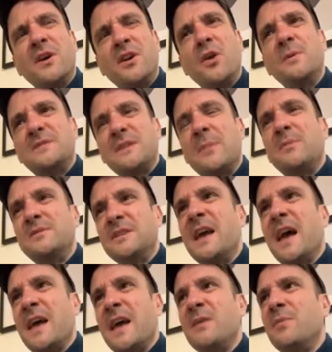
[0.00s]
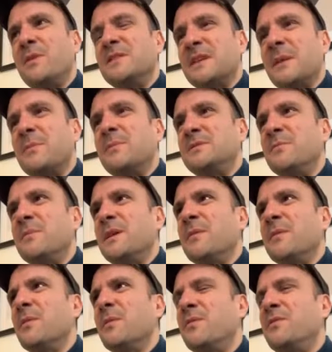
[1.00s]
I know it's happened to Gabe, and it's happened to
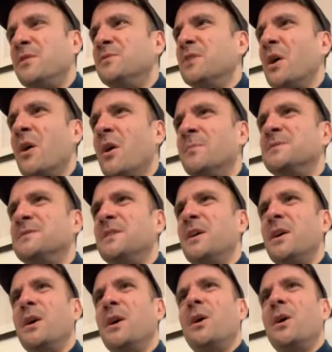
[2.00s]
me a few times,